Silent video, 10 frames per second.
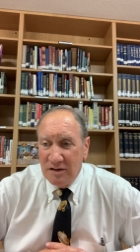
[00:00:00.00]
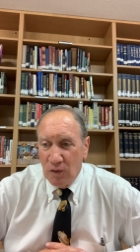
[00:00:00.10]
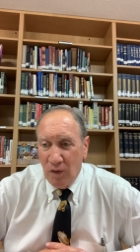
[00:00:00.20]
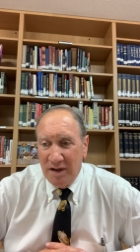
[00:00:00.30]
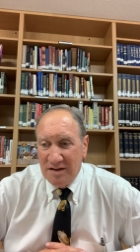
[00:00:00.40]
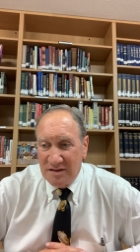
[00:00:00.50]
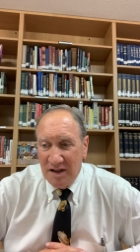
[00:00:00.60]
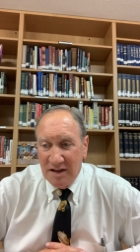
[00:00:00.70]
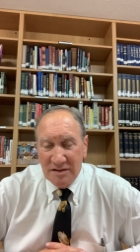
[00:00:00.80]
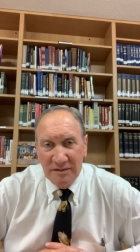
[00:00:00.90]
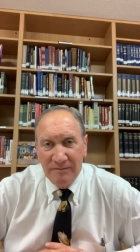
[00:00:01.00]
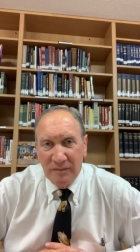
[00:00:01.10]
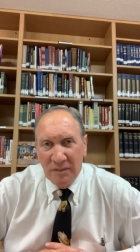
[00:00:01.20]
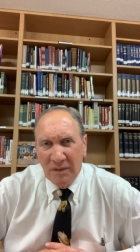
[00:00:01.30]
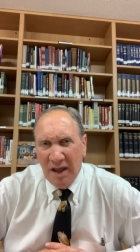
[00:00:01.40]
to what He says?
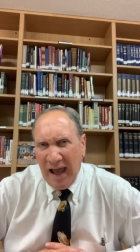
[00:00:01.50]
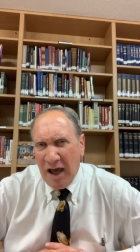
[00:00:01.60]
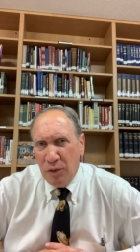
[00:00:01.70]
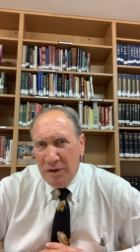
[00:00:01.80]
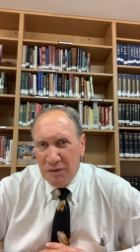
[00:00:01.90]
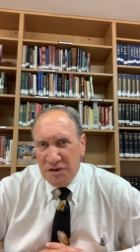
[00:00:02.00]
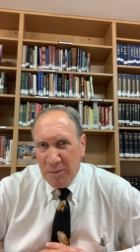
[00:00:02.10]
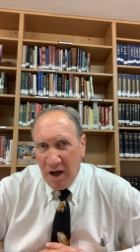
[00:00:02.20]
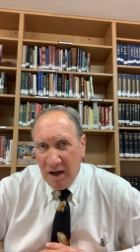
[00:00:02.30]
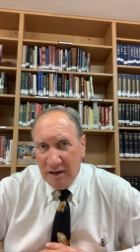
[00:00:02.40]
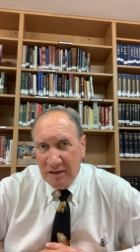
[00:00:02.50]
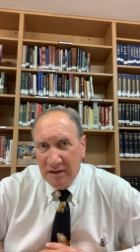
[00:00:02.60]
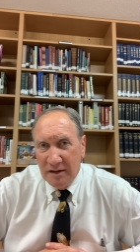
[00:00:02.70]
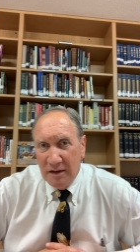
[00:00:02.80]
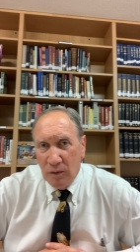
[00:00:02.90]
How do we respond
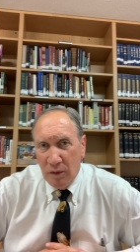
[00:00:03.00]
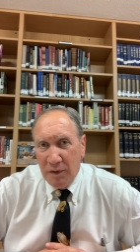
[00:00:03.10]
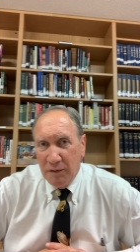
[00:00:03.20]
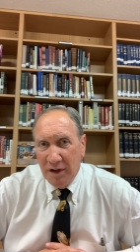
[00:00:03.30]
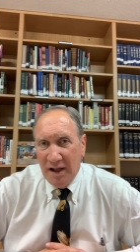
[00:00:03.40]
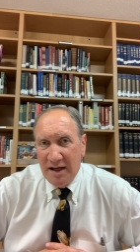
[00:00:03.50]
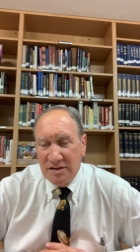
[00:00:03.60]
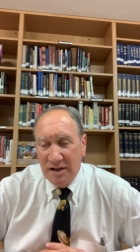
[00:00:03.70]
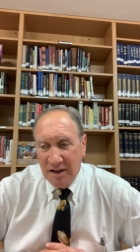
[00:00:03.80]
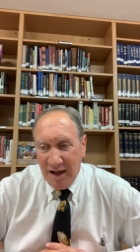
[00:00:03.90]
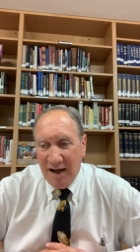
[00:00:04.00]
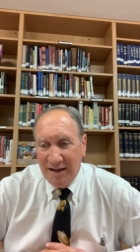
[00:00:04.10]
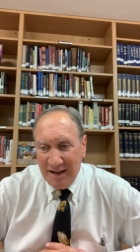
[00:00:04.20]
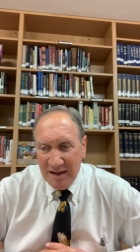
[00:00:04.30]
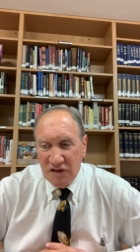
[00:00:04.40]
when we realize that
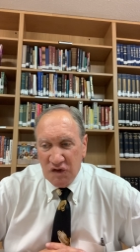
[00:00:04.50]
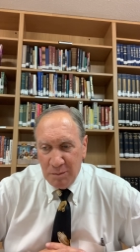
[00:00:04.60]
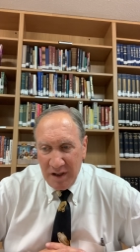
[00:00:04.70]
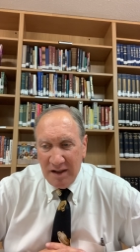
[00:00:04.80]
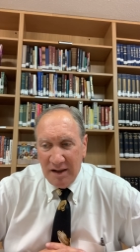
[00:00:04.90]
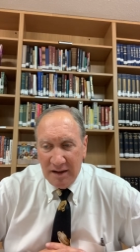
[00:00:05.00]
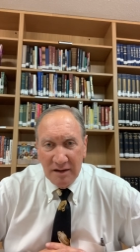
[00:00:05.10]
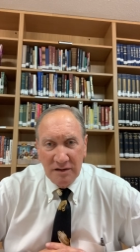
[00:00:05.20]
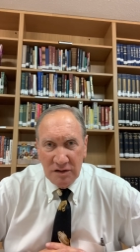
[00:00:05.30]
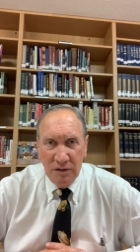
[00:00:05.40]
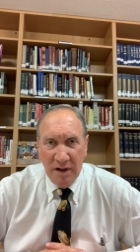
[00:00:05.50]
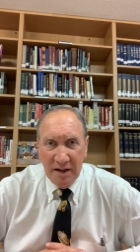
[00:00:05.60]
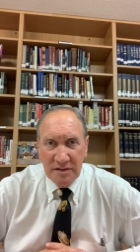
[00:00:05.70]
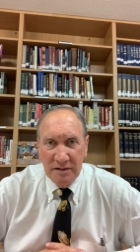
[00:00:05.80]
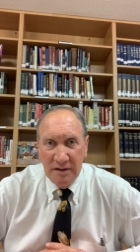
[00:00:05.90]
God is speaking to
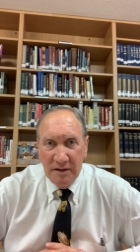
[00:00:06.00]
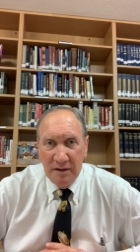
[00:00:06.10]
us?